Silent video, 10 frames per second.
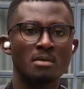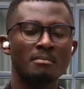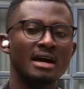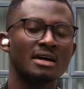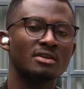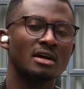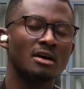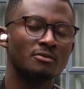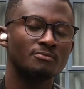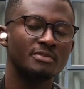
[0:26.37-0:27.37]
But
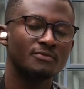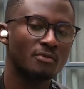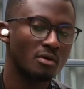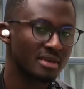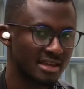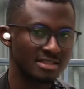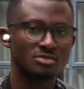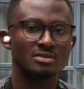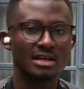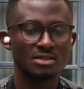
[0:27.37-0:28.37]
before we get
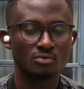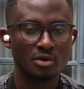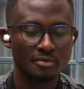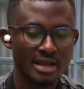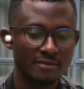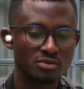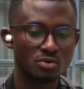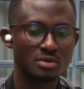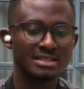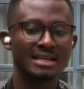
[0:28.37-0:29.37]
into that, what we have to
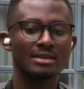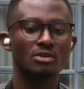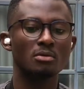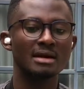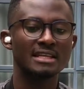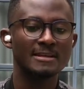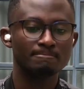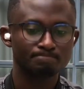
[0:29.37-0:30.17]
know is that normally